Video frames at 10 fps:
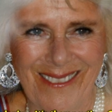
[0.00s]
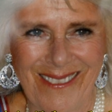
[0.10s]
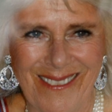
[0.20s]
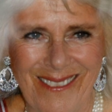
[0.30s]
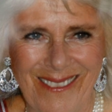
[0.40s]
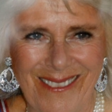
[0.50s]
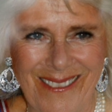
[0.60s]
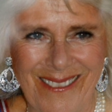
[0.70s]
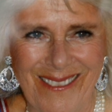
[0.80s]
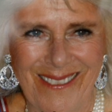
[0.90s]

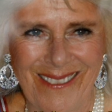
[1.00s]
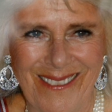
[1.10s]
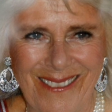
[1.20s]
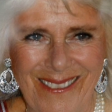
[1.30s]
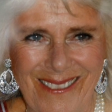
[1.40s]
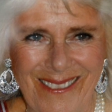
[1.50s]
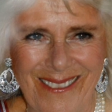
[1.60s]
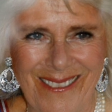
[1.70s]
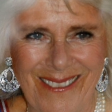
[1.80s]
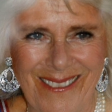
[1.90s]
Nobody speaks.